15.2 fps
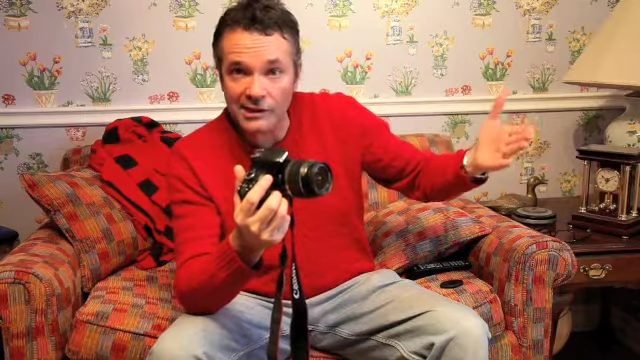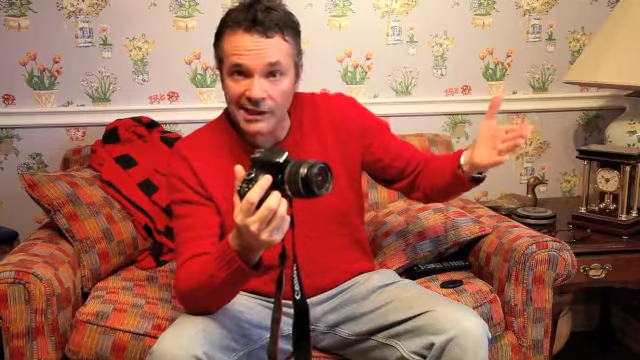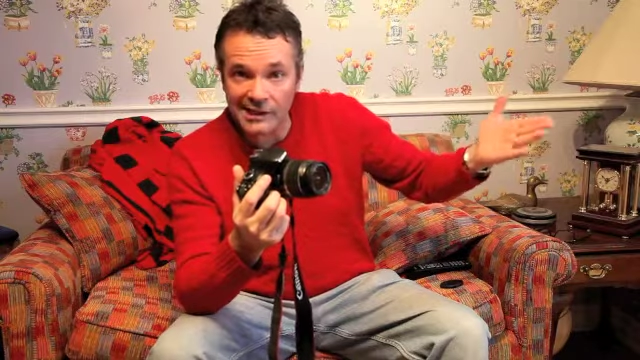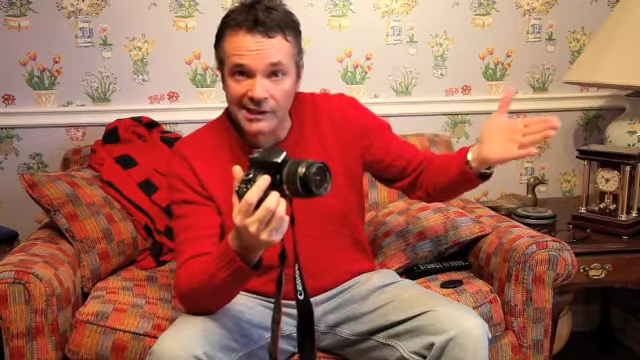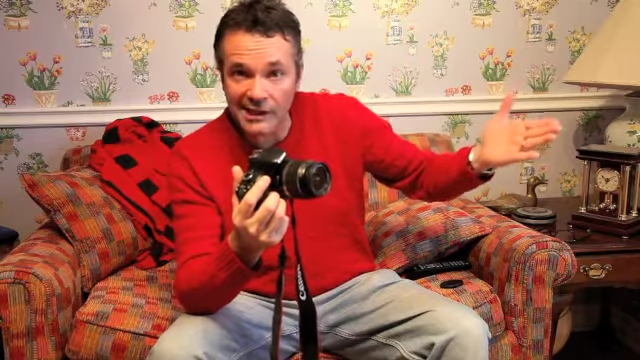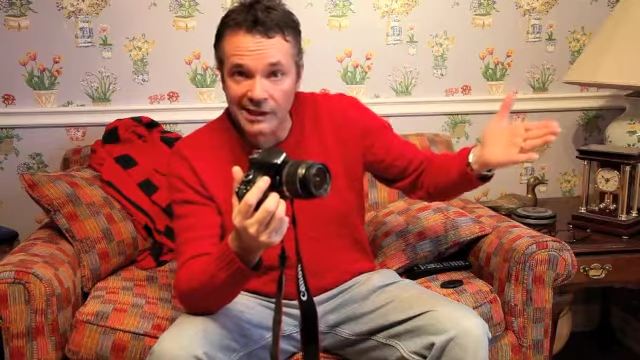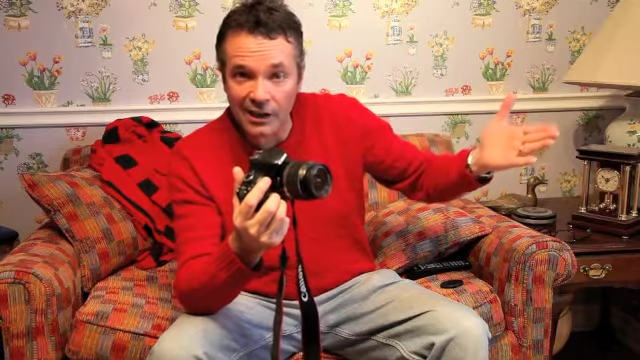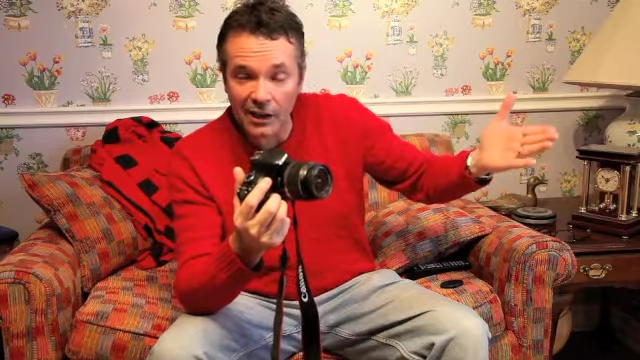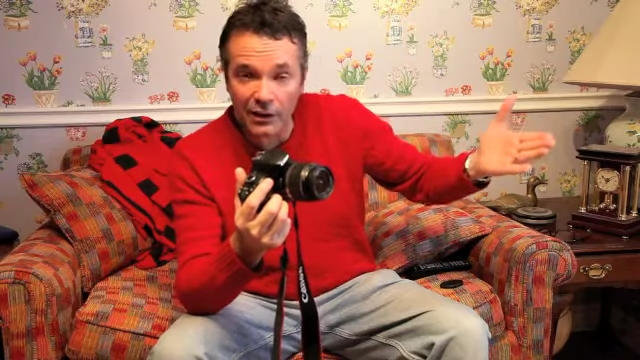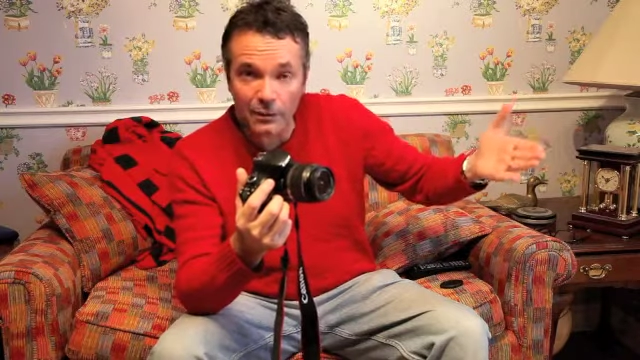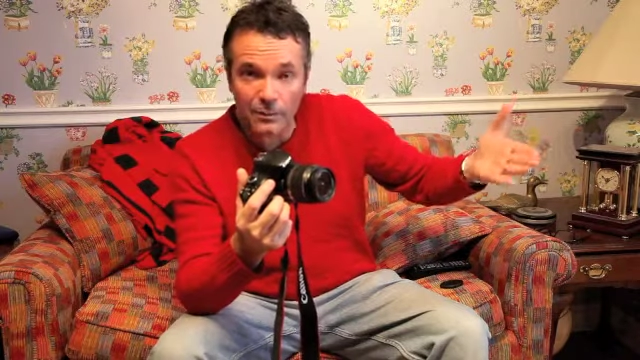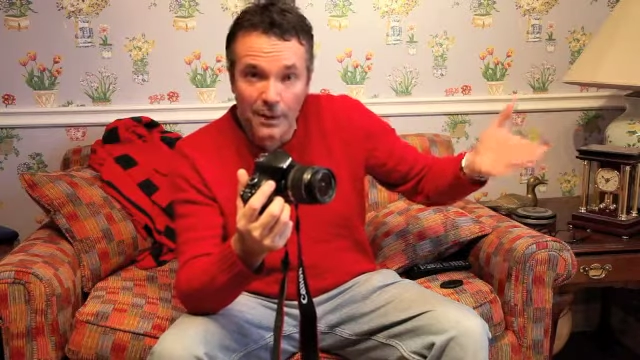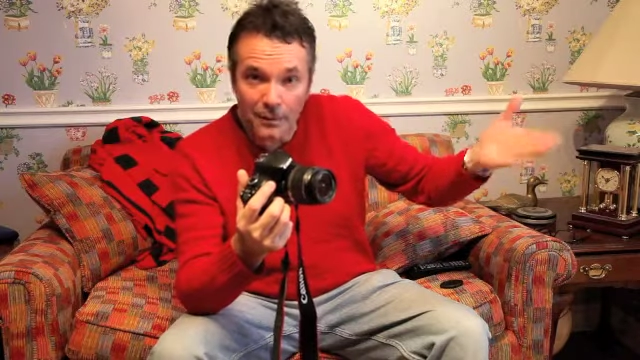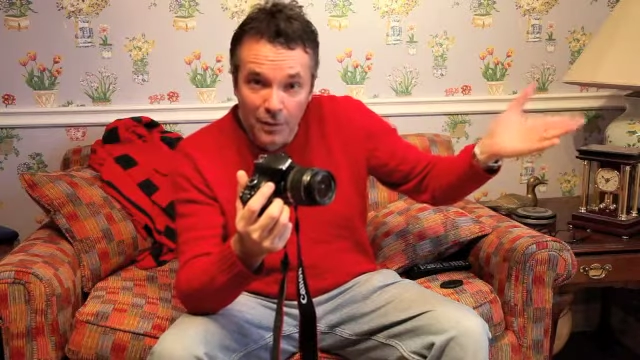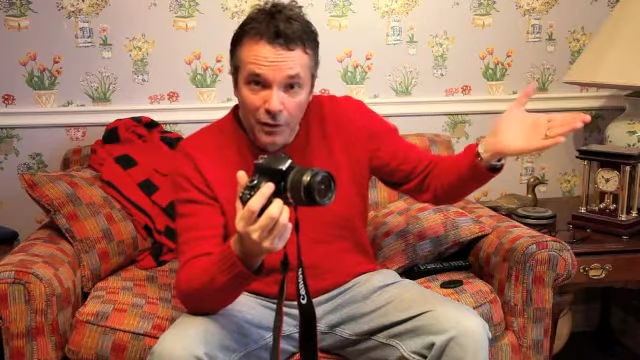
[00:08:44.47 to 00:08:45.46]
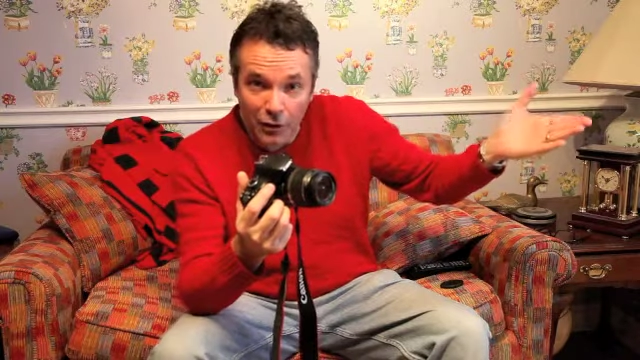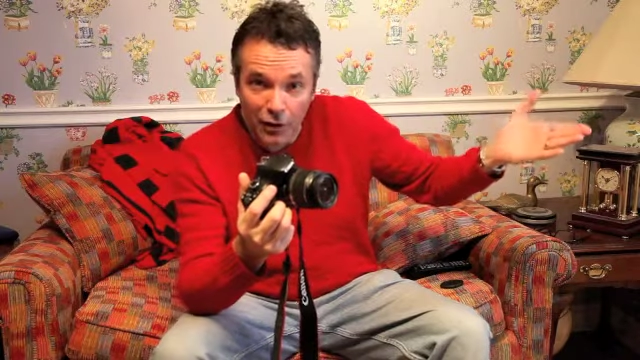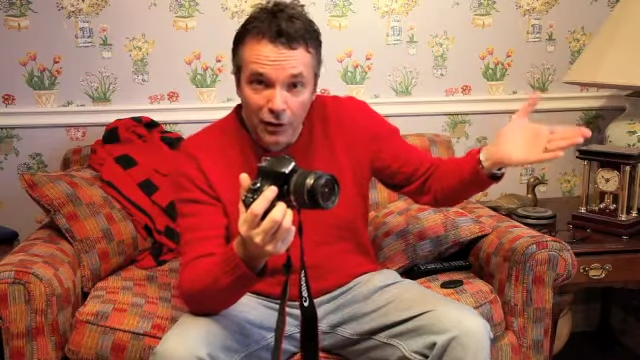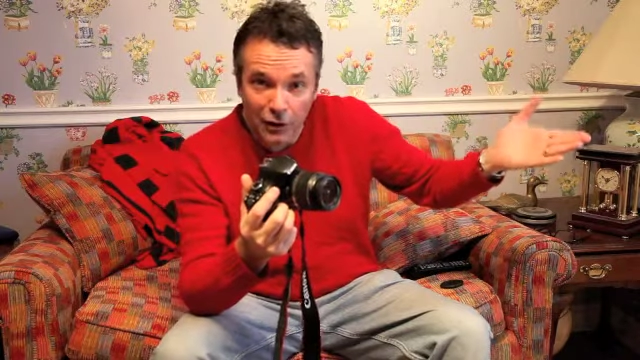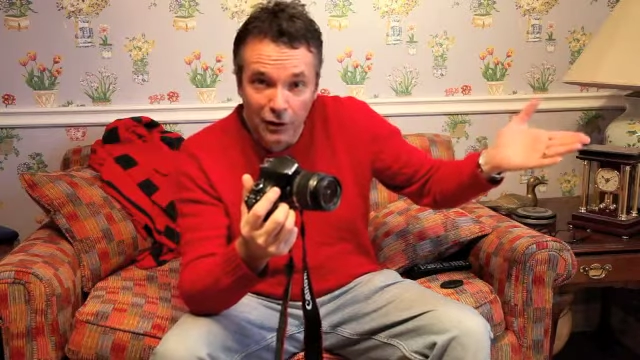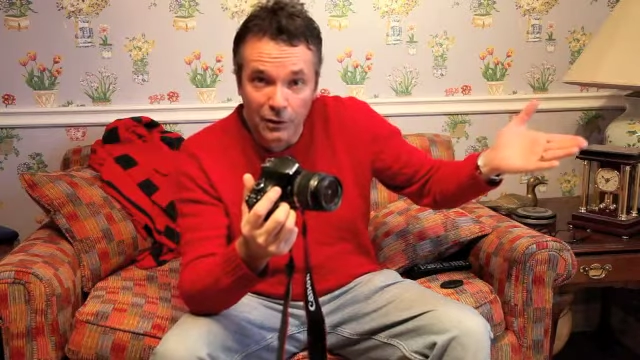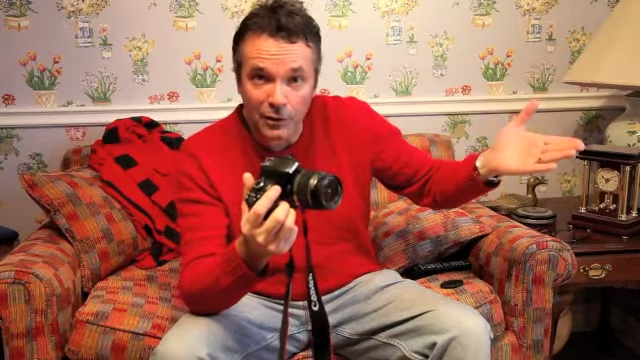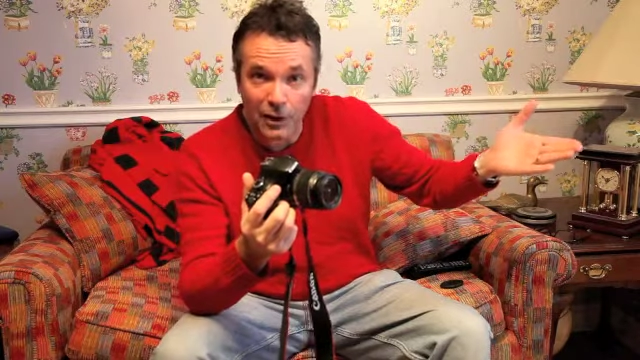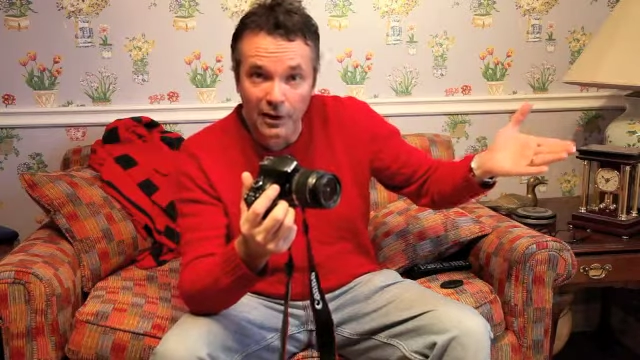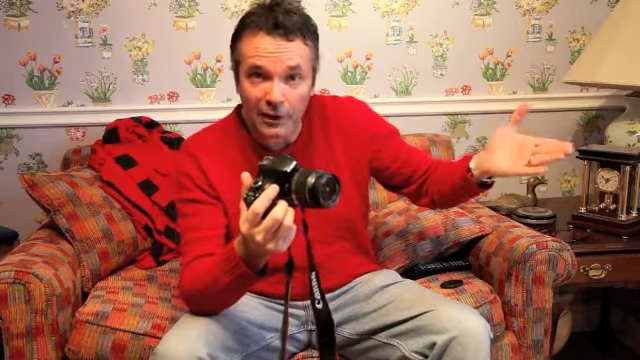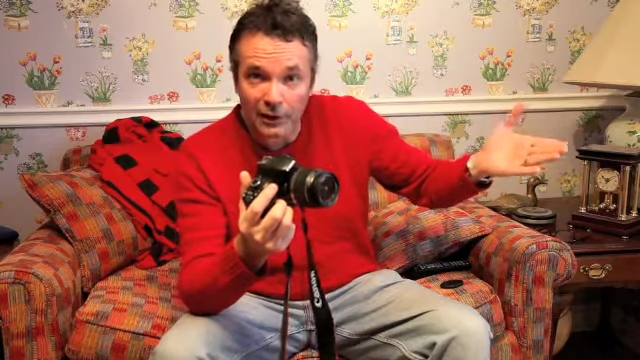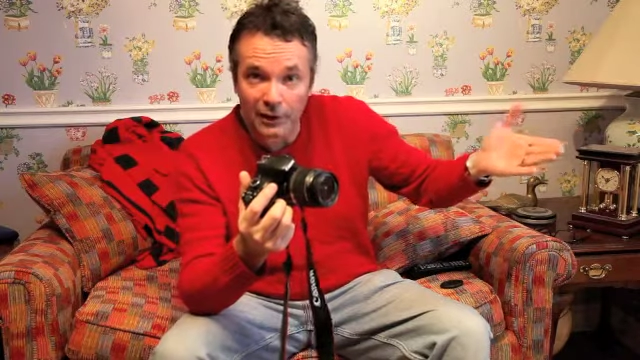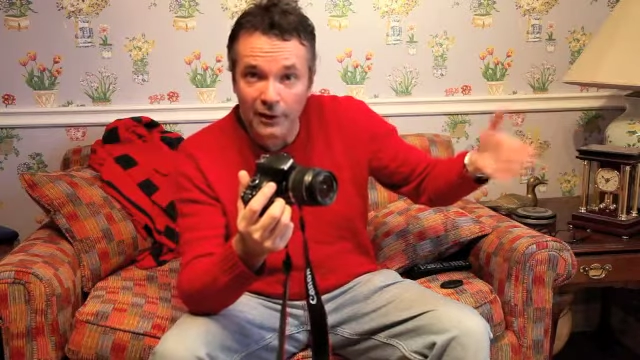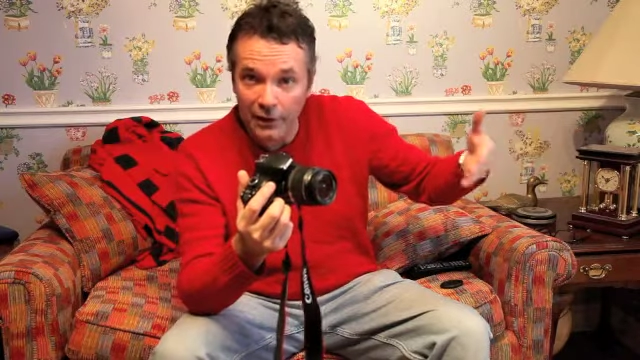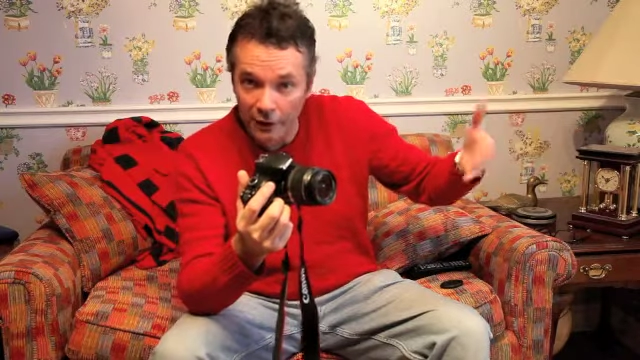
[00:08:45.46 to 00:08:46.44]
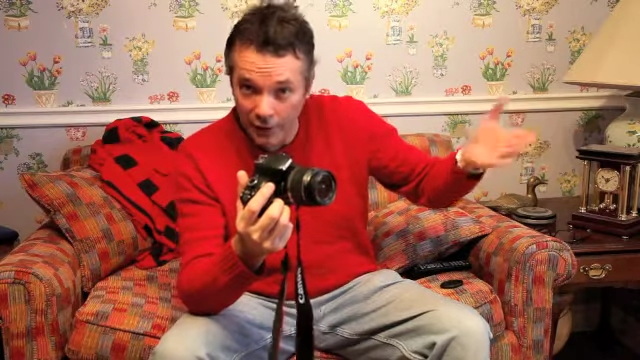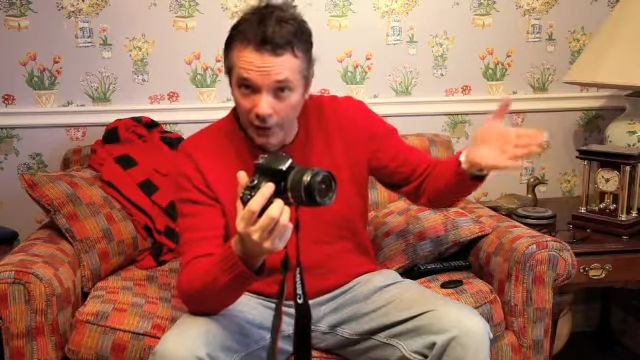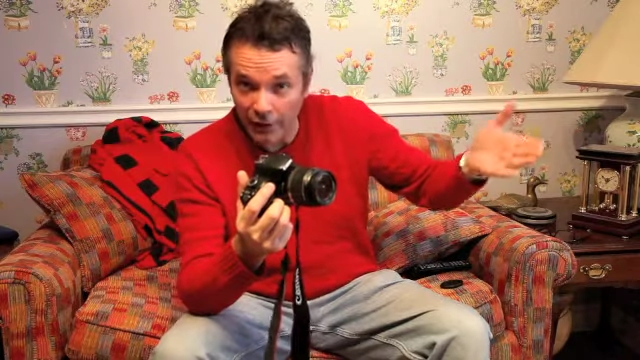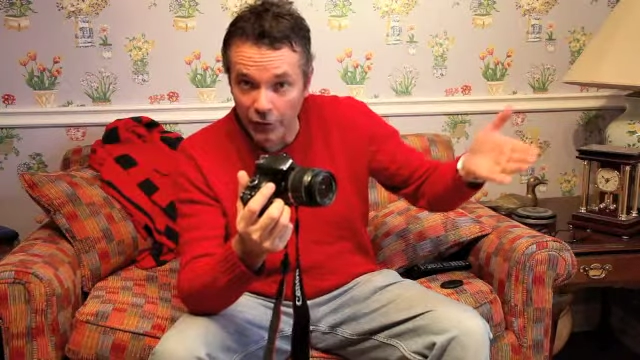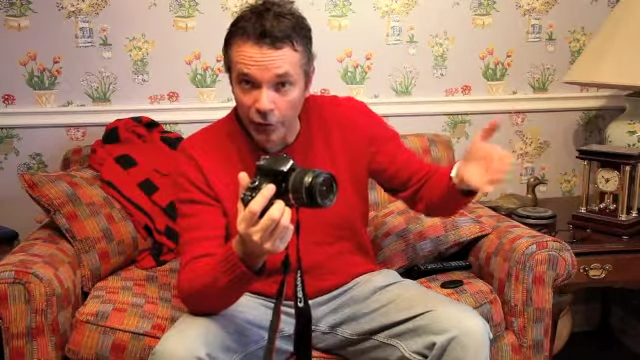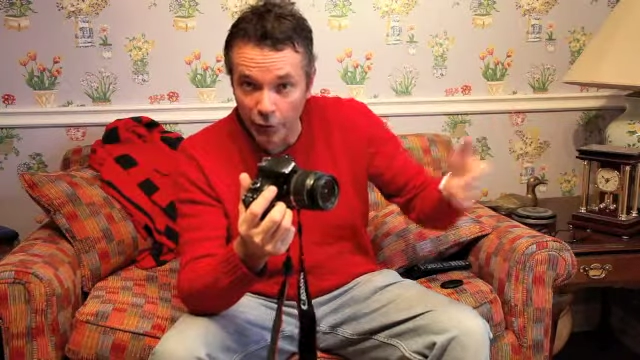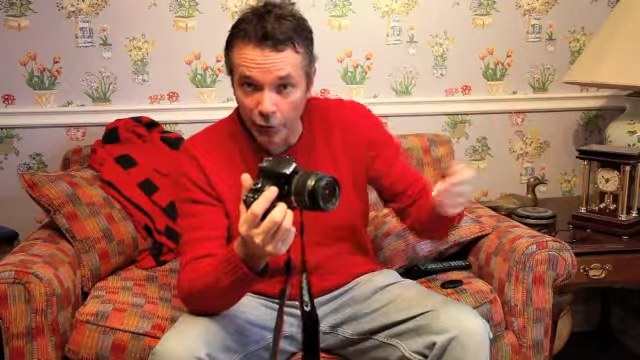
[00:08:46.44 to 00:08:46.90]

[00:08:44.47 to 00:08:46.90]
1600, maybe 3200, and so